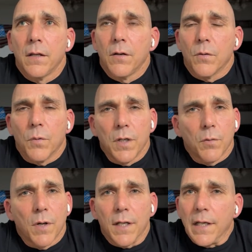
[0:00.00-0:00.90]
We don't
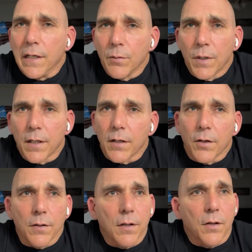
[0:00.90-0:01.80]
want anyone to
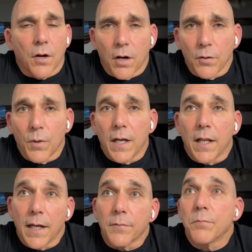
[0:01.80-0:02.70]
learn the hard way
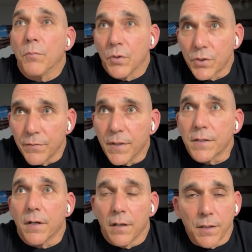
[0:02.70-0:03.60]
like most of us
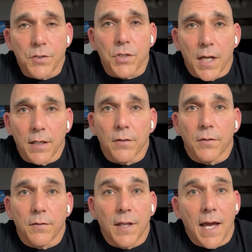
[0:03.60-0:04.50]
on this
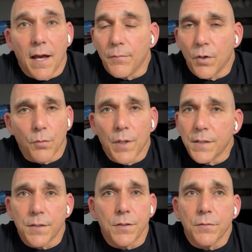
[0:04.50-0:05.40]
channel have. No
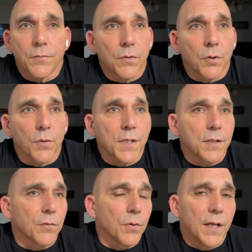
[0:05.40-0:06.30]
reason to. No reason
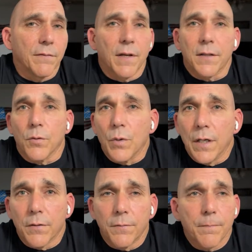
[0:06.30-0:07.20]
to reinvent the
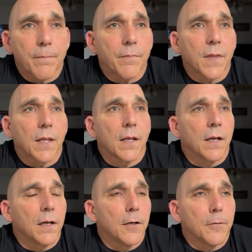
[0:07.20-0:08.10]
wheel.
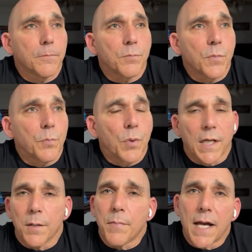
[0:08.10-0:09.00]
Bringing
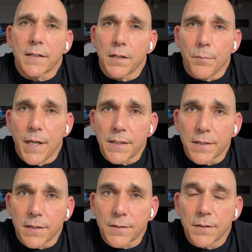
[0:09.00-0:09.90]
it back to the
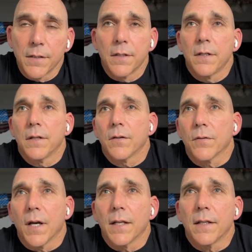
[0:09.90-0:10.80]
basics, right?